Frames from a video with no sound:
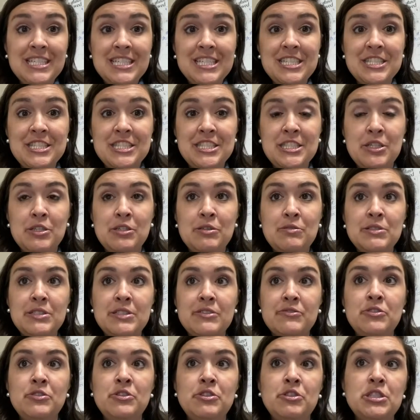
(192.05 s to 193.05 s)
concerned
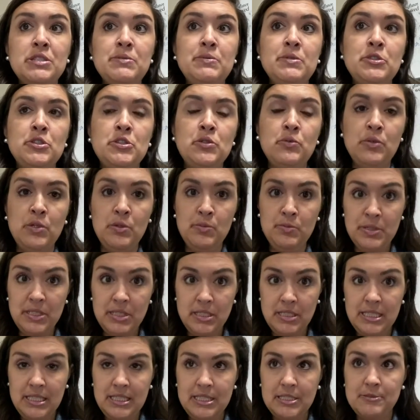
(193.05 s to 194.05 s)
for their spiritual
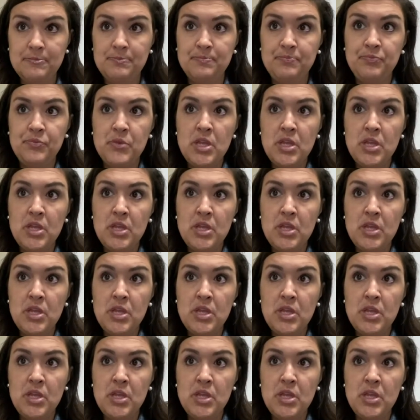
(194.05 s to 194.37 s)
well-being